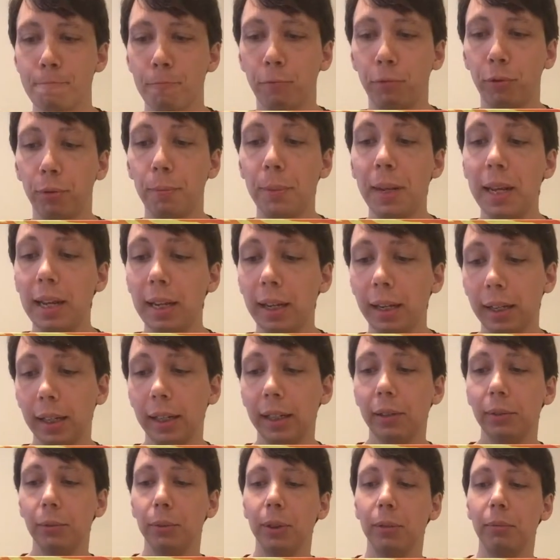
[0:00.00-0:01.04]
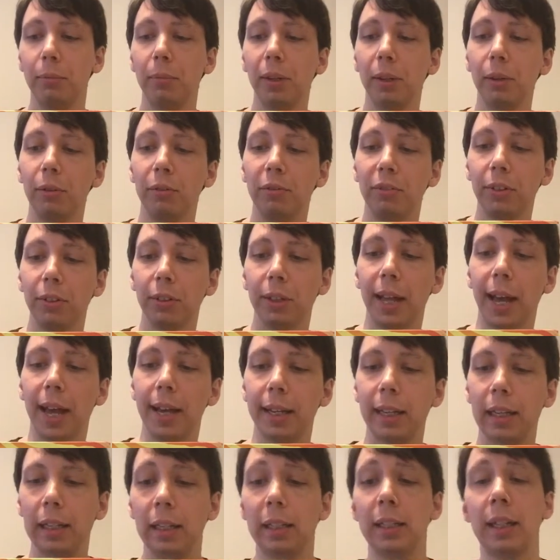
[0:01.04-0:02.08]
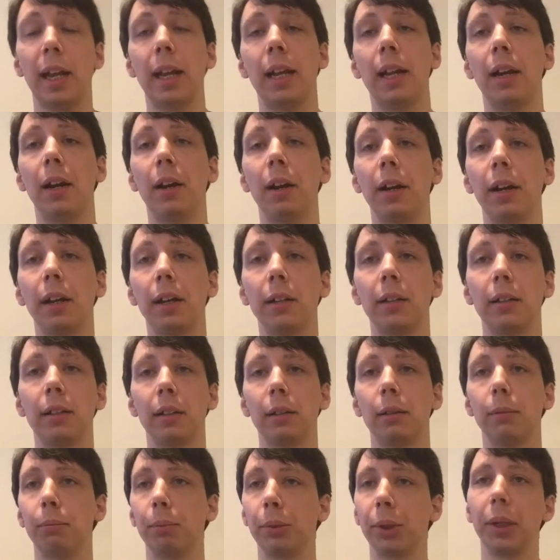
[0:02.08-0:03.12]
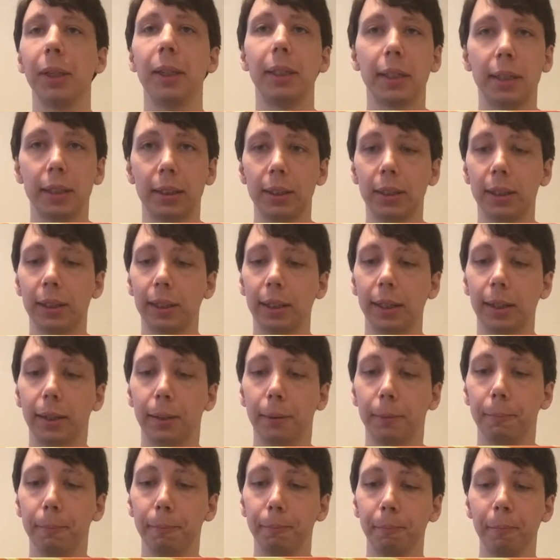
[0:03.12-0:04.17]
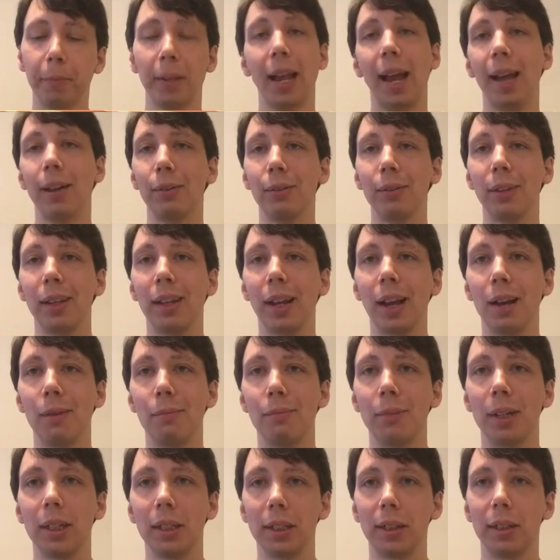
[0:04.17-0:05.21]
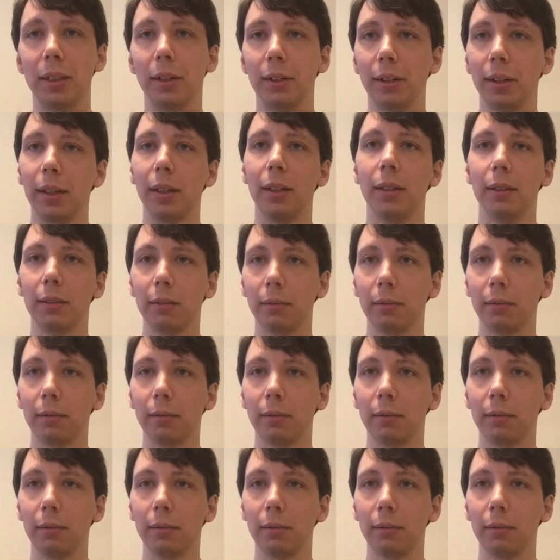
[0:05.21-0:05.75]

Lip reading: for me, it would feel lacking in that area, but I don't think I'm necessarily